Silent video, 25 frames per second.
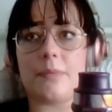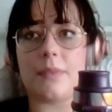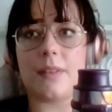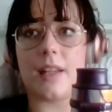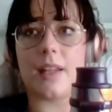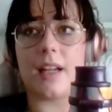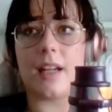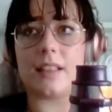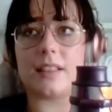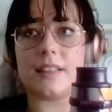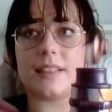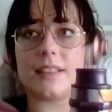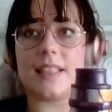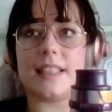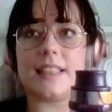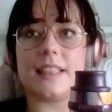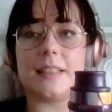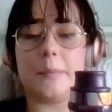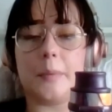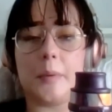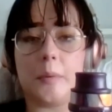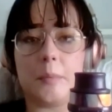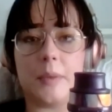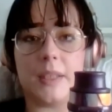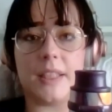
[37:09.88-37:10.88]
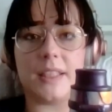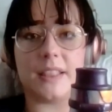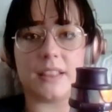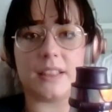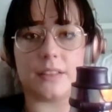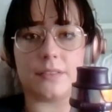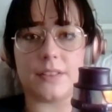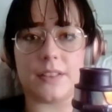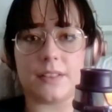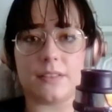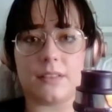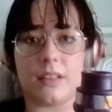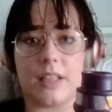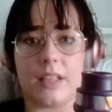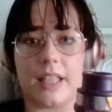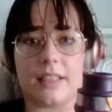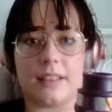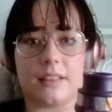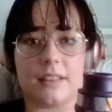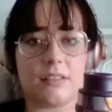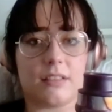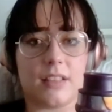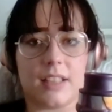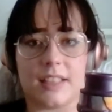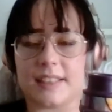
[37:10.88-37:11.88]
accessible means of like
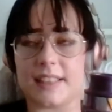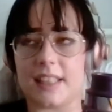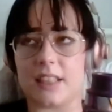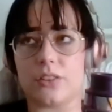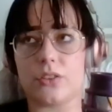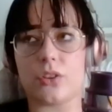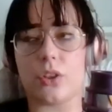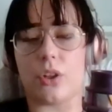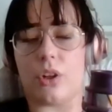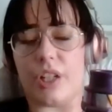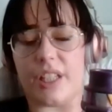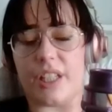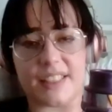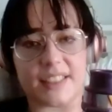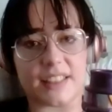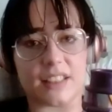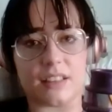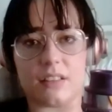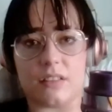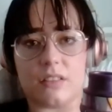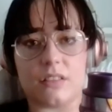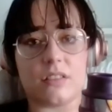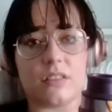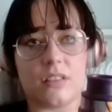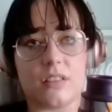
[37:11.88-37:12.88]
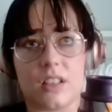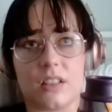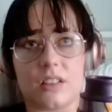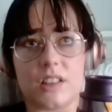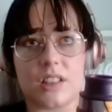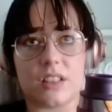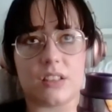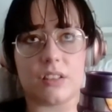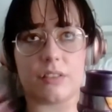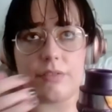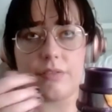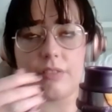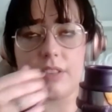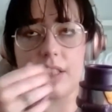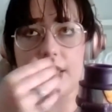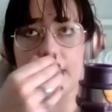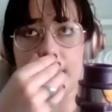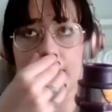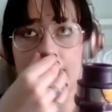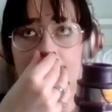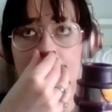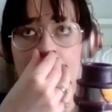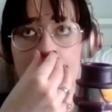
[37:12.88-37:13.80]
things like toys and stuff like that.